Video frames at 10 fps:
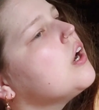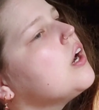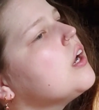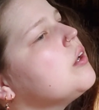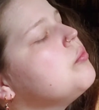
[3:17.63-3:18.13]

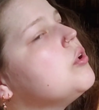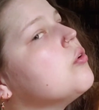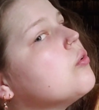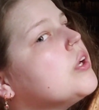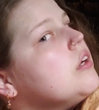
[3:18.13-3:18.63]
I'm
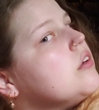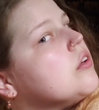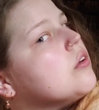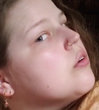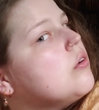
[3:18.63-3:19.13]
going
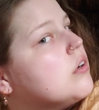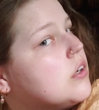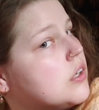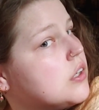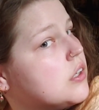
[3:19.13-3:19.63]
to
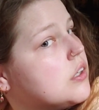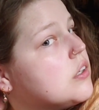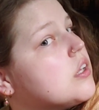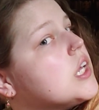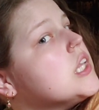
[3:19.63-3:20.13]

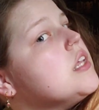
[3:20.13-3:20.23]
take